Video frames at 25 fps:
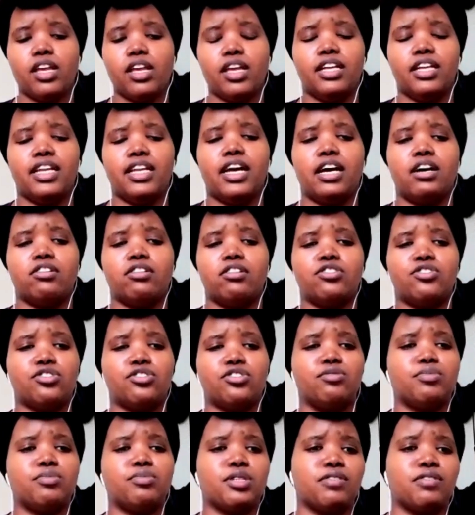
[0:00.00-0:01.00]
Now, in
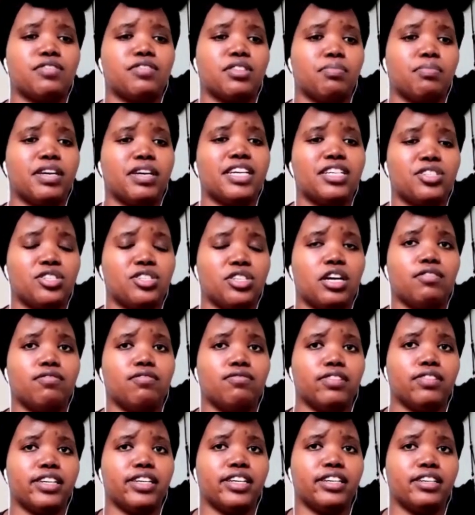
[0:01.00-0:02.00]
terms of the paid
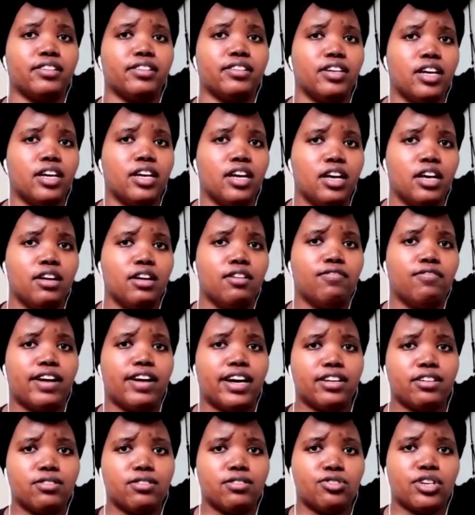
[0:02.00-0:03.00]
software,
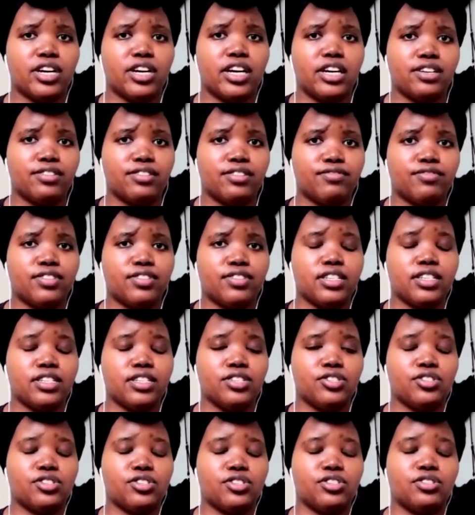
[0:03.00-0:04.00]
Final Draft
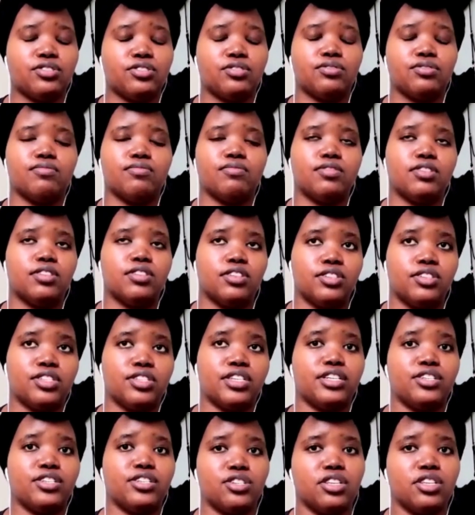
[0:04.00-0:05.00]
is
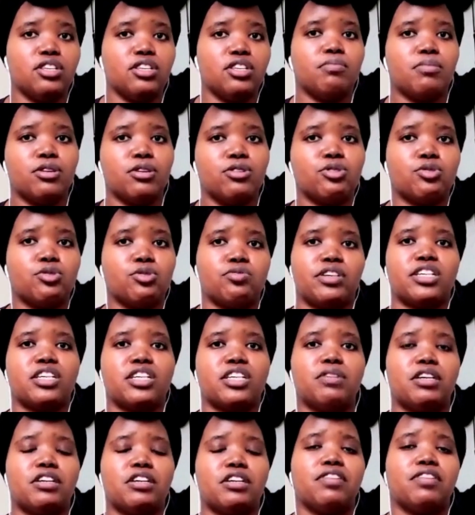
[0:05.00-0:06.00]
essentially the most
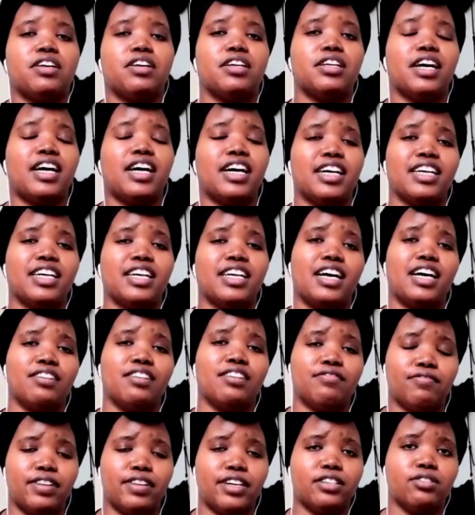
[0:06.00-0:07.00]
recommended one. I
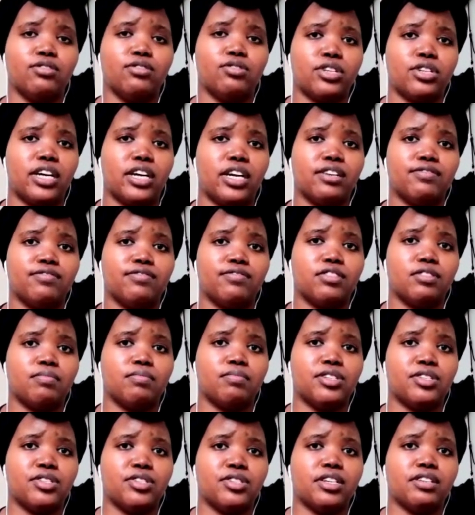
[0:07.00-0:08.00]
have Final Draft
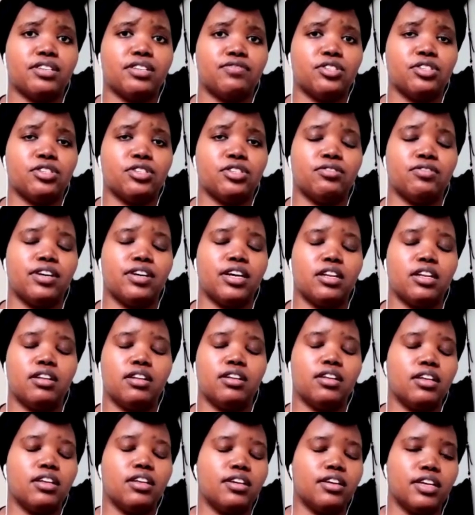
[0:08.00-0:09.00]
myself too,
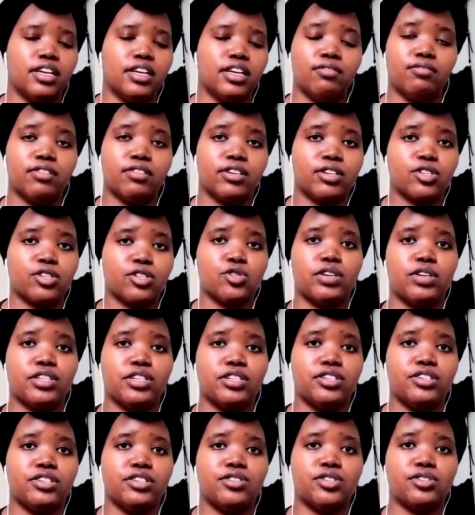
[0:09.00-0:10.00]
and it works
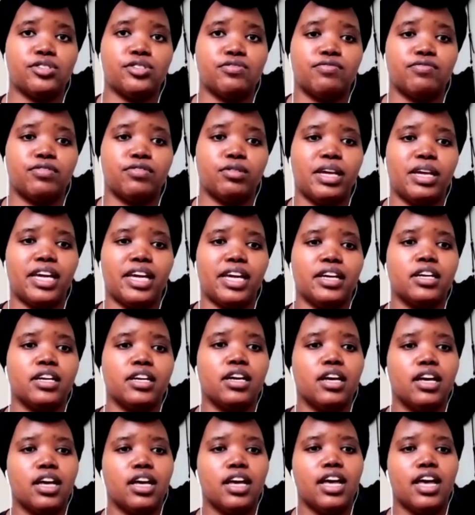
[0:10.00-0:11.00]
wonders for
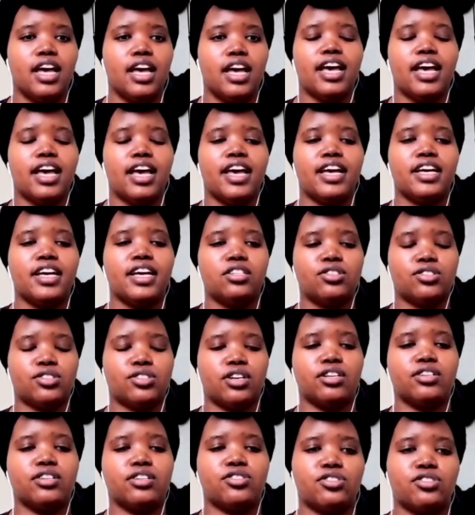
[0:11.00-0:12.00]
me. And there's
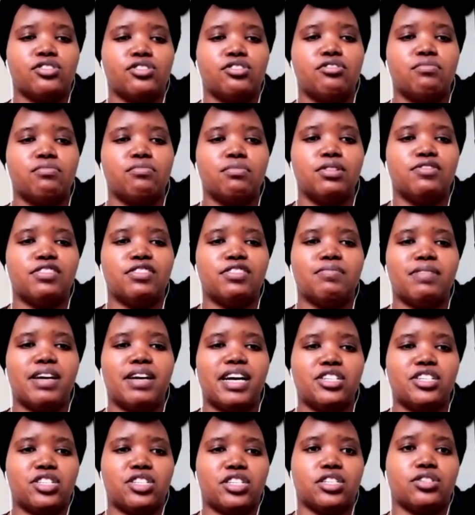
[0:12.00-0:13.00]
also Movie
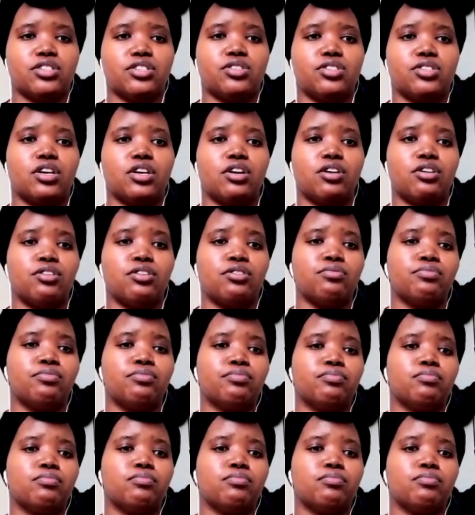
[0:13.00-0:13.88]
Magic. So